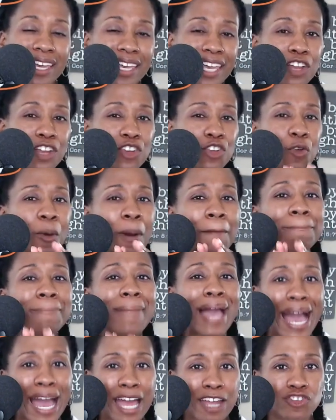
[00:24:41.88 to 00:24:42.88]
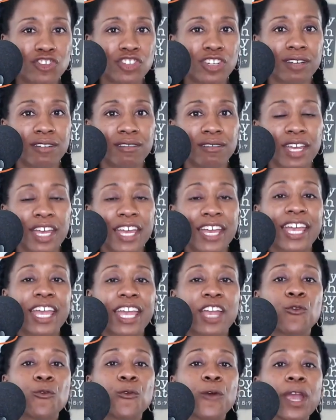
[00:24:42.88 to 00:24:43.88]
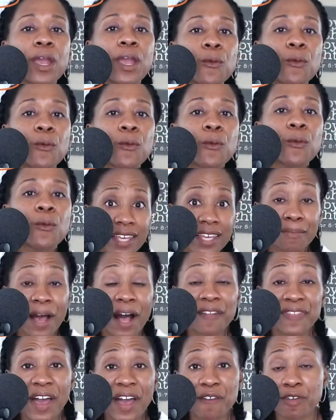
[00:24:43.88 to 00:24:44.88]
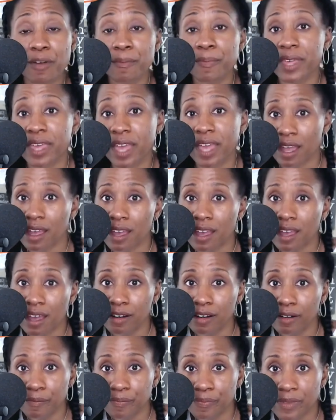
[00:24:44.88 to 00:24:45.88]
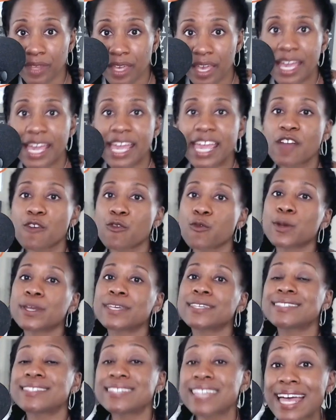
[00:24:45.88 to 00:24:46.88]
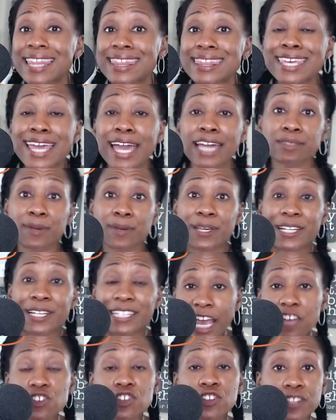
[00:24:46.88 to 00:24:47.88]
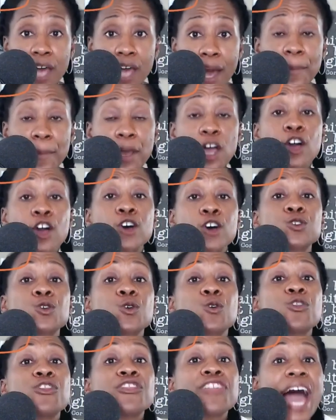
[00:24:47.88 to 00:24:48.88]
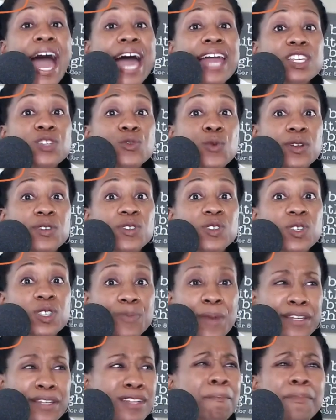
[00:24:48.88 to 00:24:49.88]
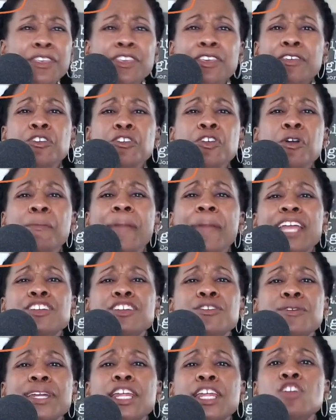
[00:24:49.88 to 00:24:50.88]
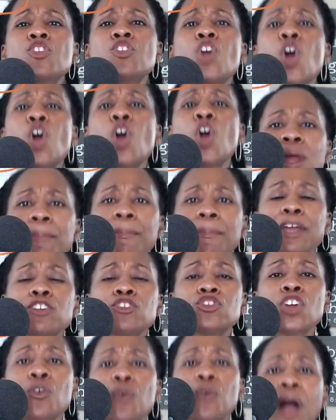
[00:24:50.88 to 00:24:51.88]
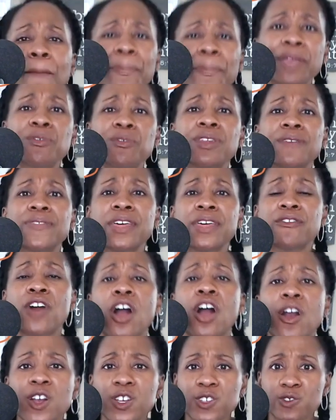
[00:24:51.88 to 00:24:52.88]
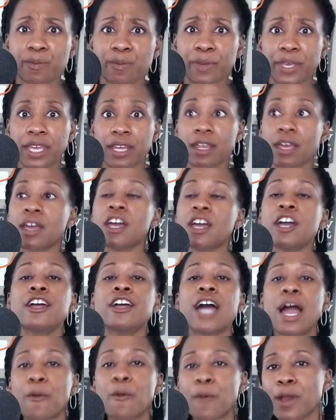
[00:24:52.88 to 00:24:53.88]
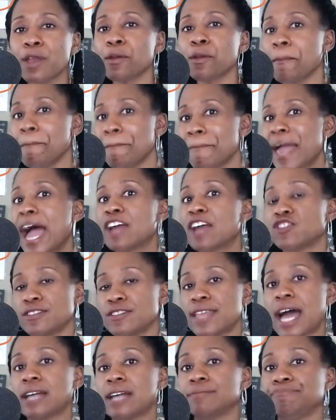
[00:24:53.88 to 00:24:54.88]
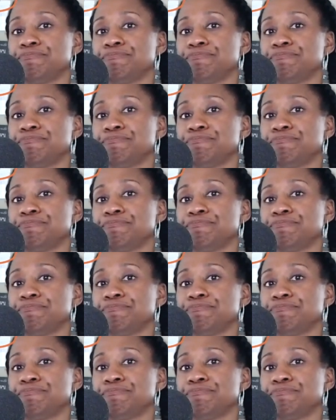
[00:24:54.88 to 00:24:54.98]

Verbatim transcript: Can you imagine if we were honest about that from the get-go? If we set the expectations up so that is what is expected. You may do it and no one may show up, even if they've RSVP'd. I want you to imagine that